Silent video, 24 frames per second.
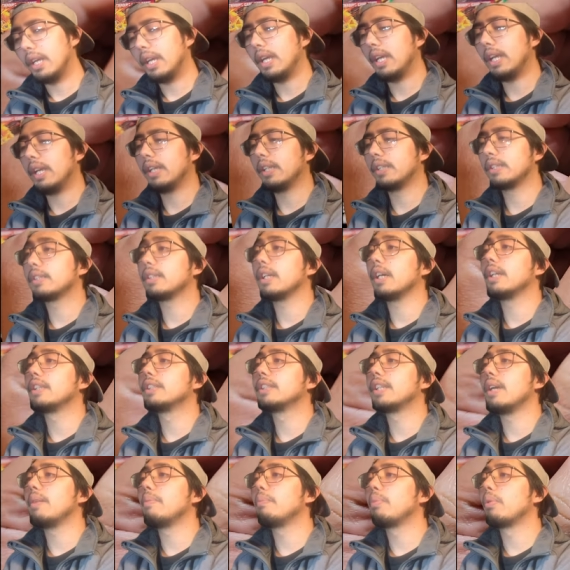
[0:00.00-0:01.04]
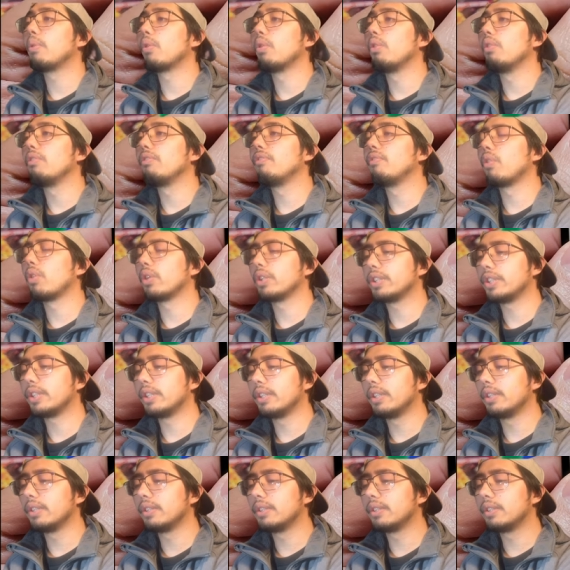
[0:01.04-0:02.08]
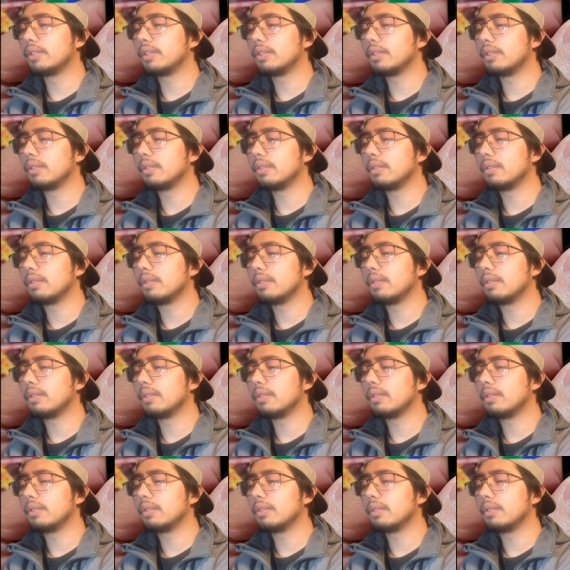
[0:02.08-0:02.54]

it's a Temporal Forces